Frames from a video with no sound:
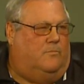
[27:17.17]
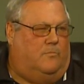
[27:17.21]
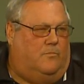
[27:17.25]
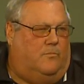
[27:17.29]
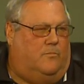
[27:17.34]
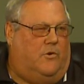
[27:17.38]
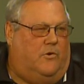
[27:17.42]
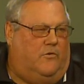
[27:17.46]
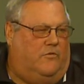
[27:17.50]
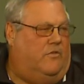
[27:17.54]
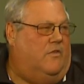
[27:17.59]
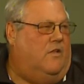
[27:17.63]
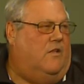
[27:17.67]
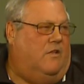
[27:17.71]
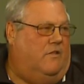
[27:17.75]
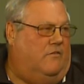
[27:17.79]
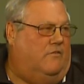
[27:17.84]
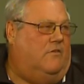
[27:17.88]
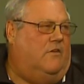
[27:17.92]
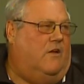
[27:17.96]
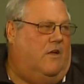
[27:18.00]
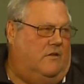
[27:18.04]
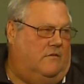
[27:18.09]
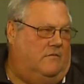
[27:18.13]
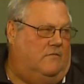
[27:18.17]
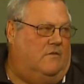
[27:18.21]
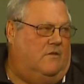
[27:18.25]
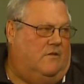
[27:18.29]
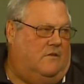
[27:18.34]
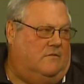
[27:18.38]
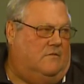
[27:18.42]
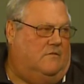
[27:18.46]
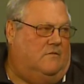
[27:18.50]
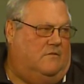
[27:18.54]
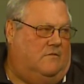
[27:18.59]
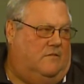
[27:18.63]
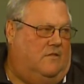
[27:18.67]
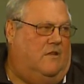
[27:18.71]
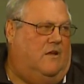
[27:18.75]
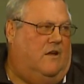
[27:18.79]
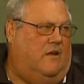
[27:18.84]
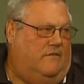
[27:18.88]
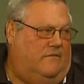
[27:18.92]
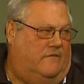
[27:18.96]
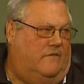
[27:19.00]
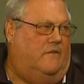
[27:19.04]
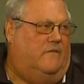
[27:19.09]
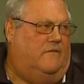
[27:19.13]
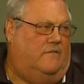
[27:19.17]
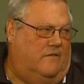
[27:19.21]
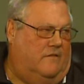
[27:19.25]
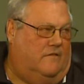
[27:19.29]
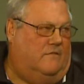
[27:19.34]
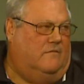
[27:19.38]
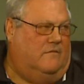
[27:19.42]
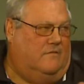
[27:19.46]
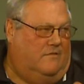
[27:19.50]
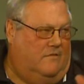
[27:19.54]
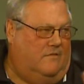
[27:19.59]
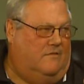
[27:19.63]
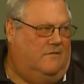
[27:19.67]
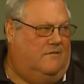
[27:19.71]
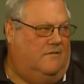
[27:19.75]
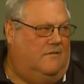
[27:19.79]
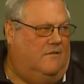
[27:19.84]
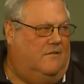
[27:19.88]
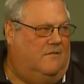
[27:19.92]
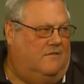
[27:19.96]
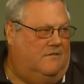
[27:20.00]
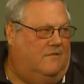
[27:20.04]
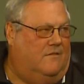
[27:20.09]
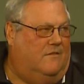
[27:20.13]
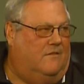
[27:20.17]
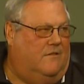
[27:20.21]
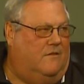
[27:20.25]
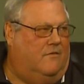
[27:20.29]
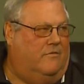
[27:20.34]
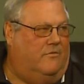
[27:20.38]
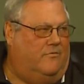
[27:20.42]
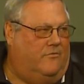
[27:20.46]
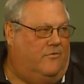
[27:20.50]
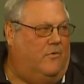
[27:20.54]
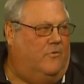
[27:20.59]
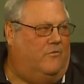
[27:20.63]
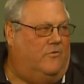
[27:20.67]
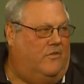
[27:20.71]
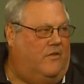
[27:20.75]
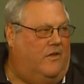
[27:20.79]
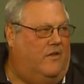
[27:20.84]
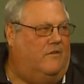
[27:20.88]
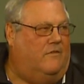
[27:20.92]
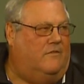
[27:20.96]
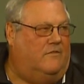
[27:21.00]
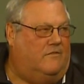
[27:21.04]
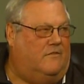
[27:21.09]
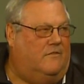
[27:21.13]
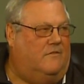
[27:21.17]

person that has the ices, the frozen ice.